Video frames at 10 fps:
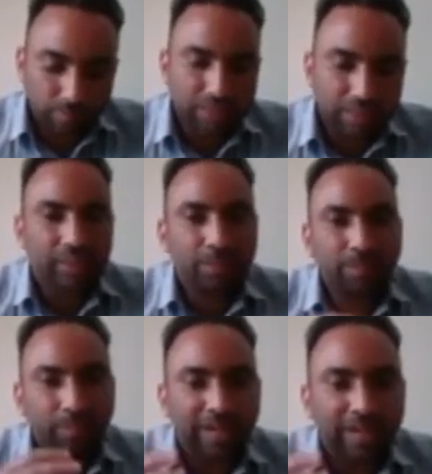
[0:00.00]
the
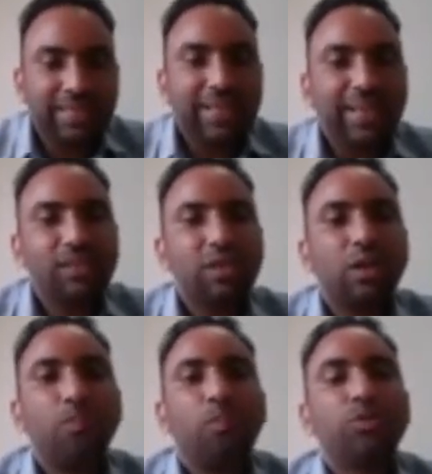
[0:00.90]
material is
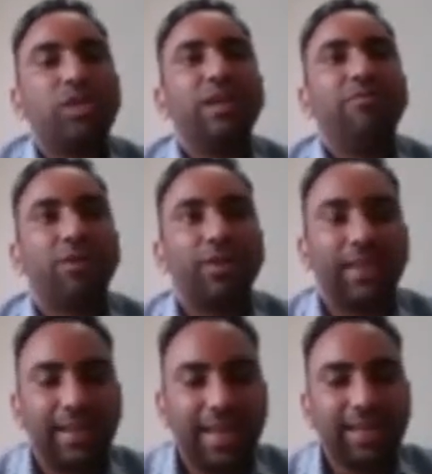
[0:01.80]
composted for the
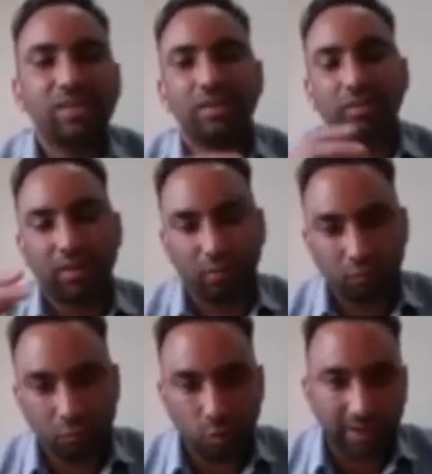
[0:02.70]
next
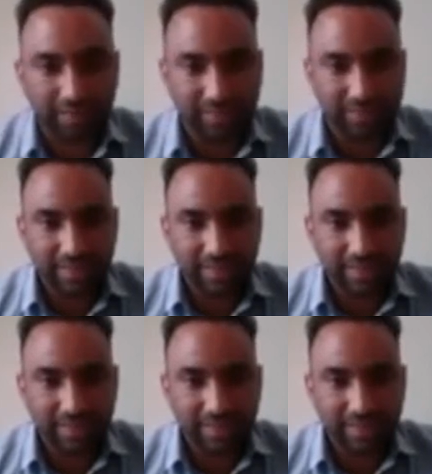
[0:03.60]
4 days.